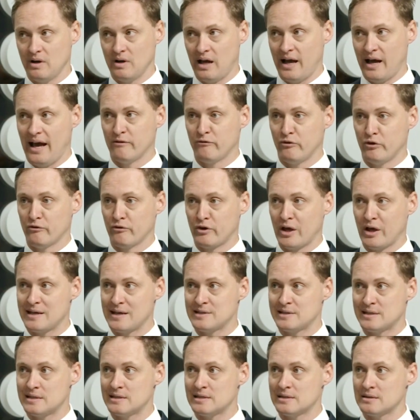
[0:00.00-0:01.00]
a handful of
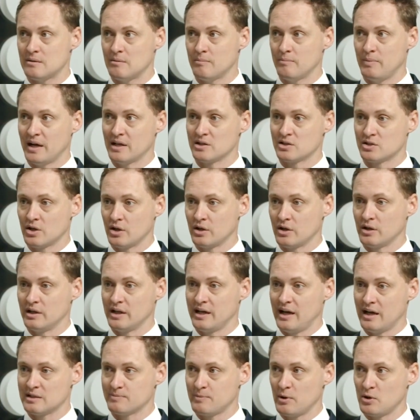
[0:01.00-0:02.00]
cases, but it
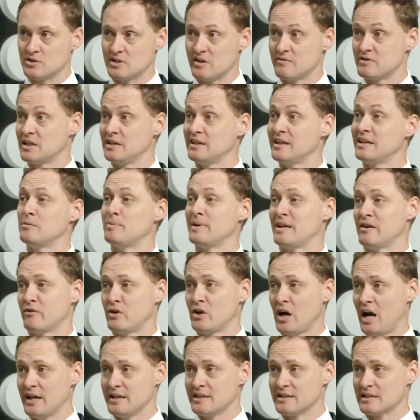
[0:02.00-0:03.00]
certainly, I suppose, gives a little bit of
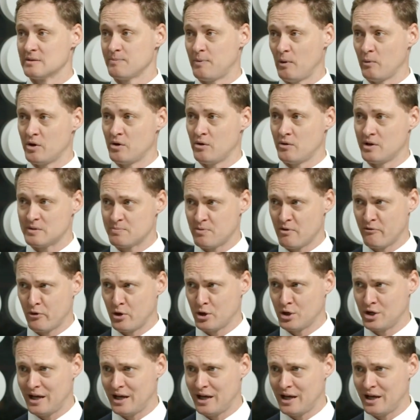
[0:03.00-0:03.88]
guidance. But we always prefer